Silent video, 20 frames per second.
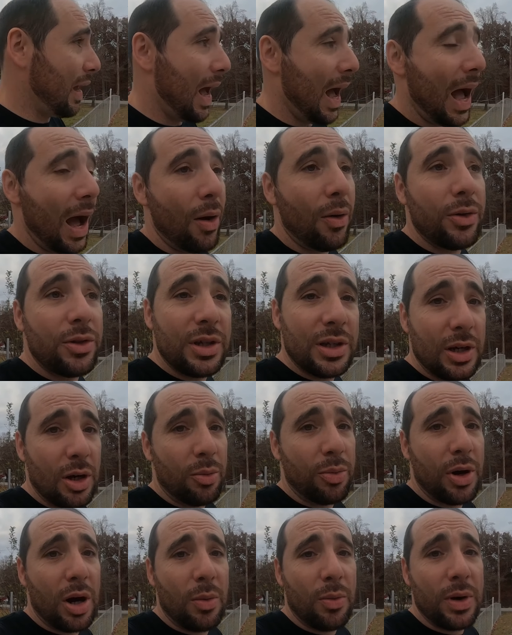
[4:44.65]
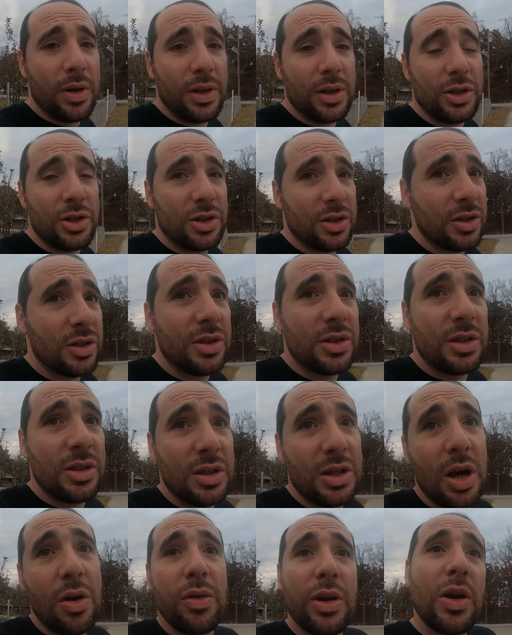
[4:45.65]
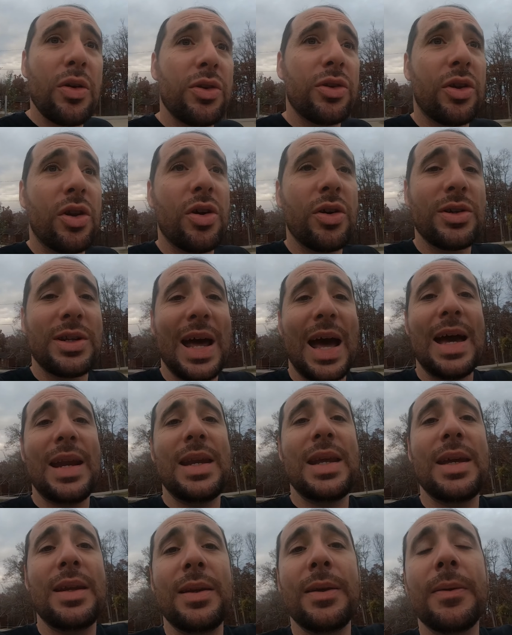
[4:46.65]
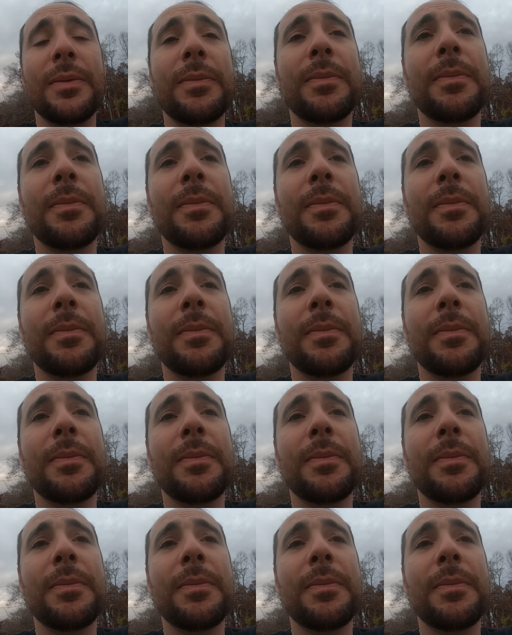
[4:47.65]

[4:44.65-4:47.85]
I would see no problem with it. Just don't go as long as I did.